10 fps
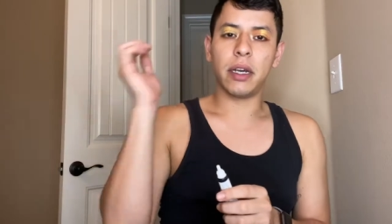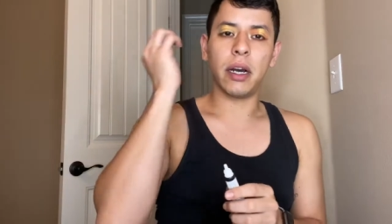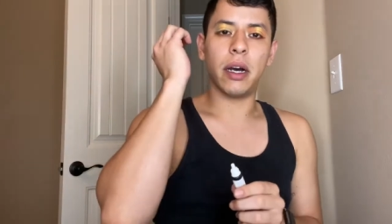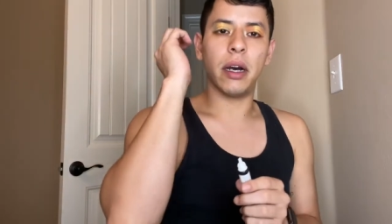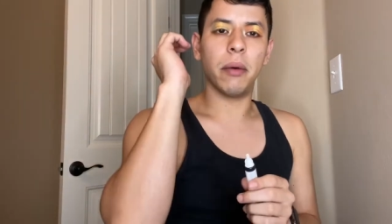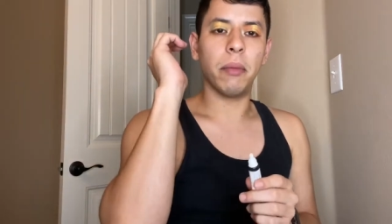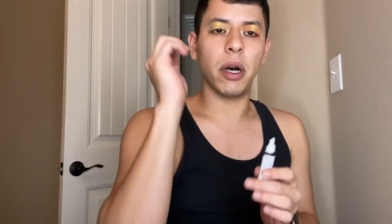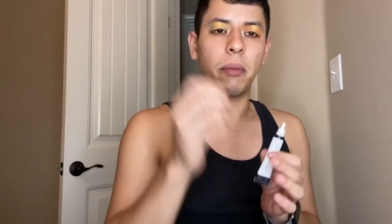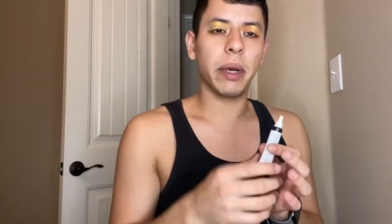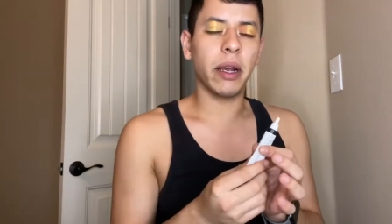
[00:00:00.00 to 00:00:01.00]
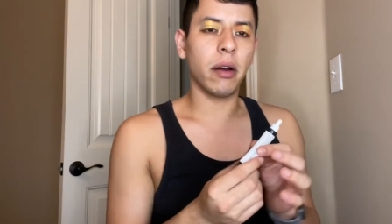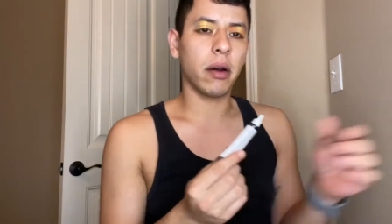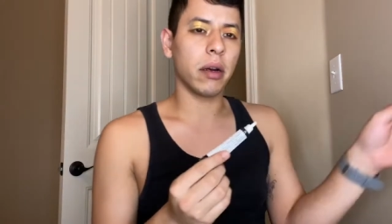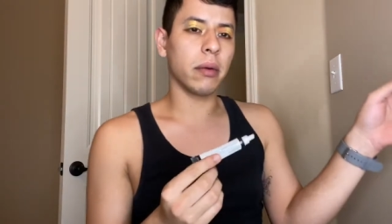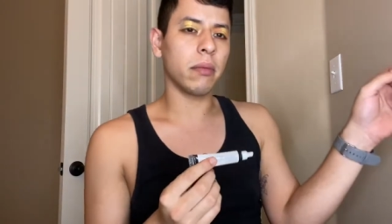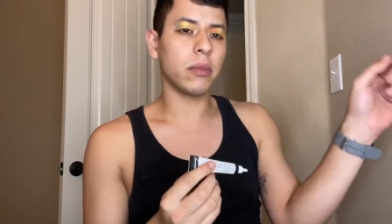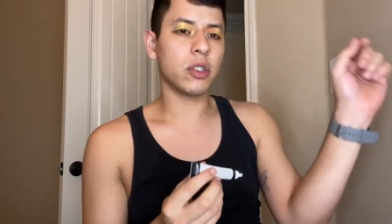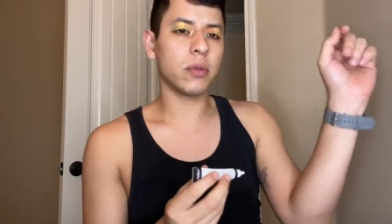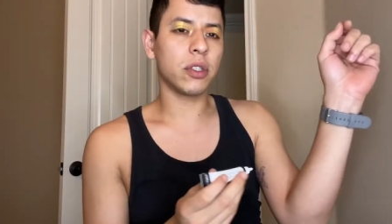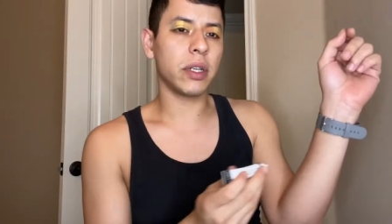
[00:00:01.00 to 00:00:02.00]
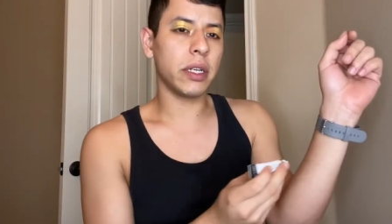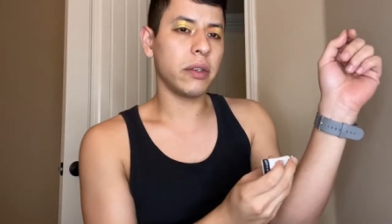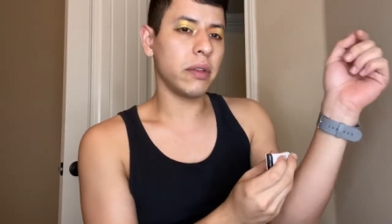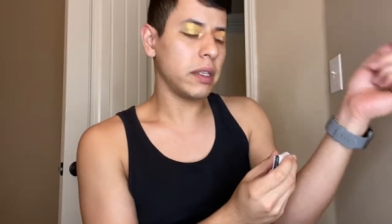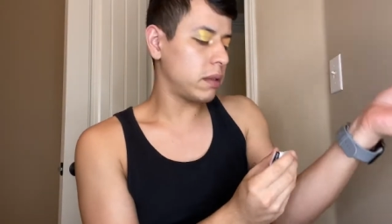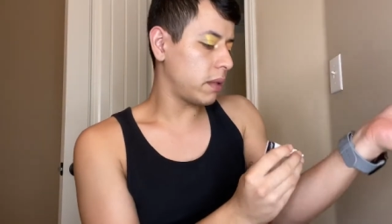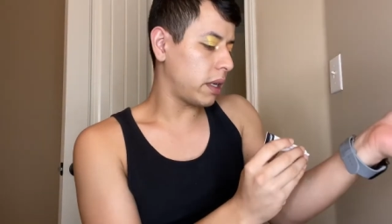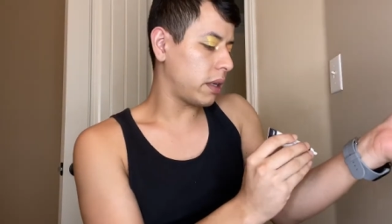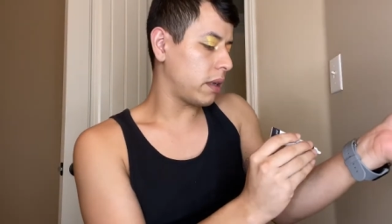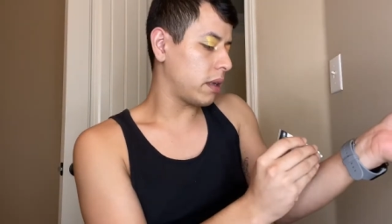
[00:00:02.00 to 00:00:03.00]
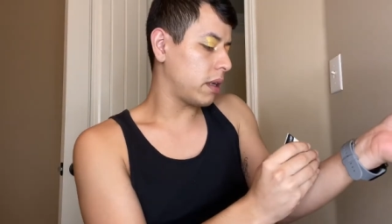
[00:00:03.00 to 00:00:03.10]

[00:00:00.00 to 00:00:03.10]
On my arm, which one should I do? This one here.